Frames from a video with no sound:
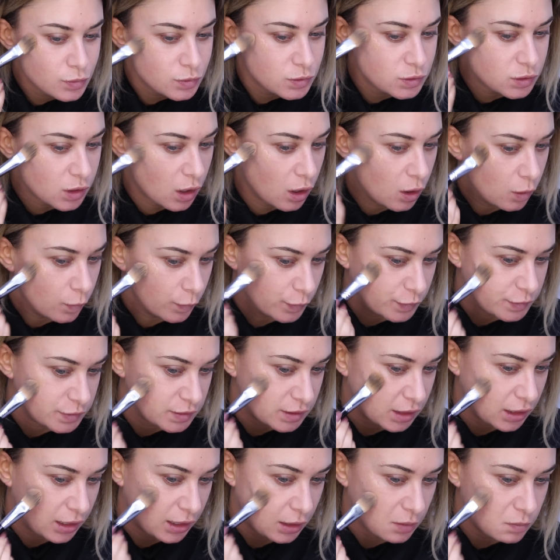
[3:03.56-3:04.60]
So we'll
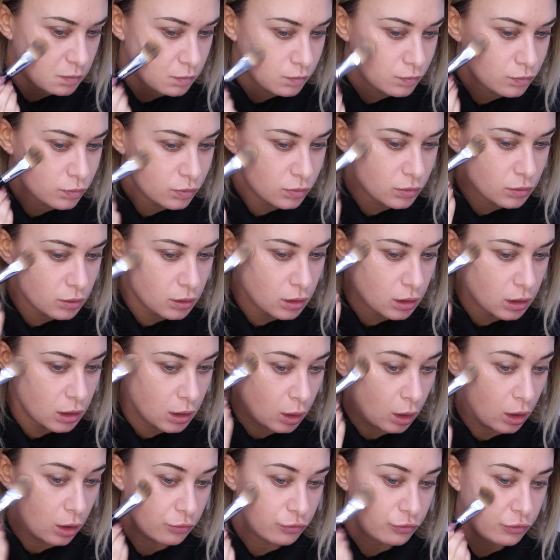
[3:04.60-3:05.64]
see
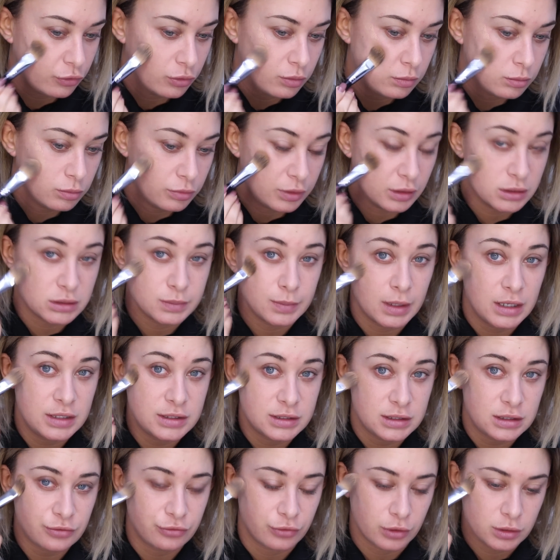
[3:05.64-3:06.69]
if this makes
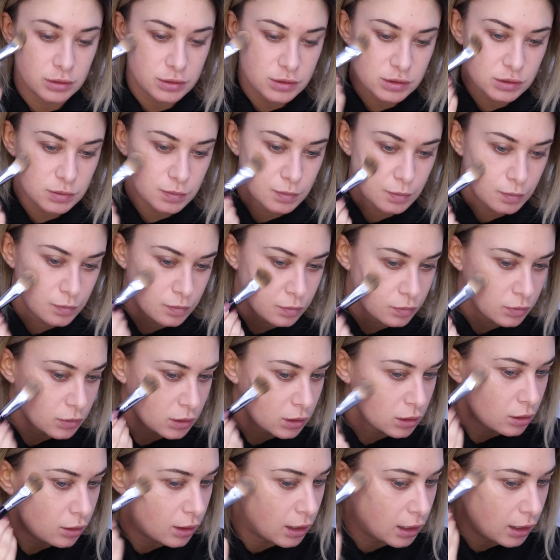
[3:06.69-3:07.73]
a difference.
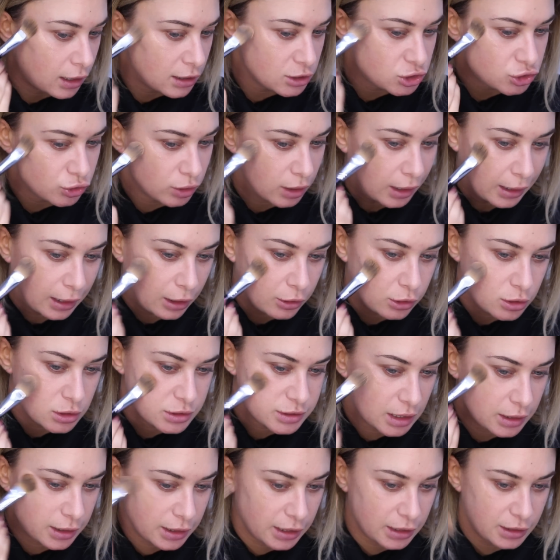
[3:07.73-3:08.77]
I like trying out new
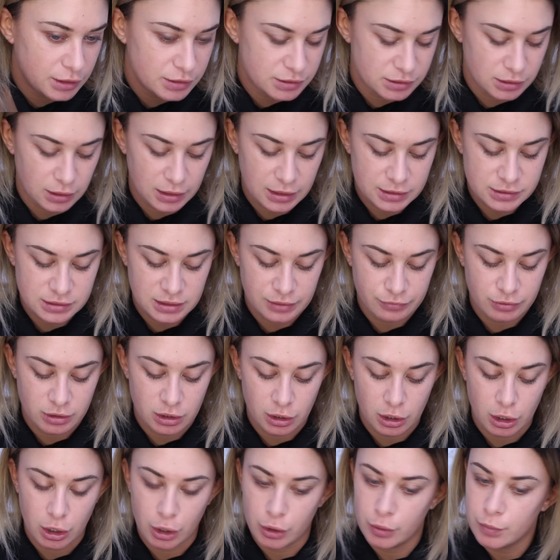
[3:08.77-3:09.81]
techniques, so let's give it a
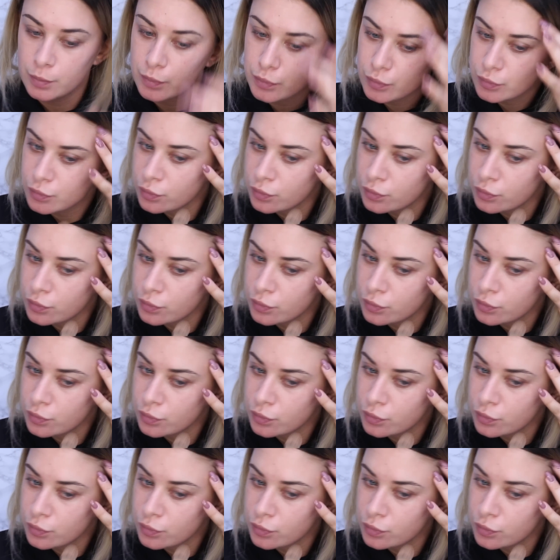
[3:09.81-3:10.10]
go.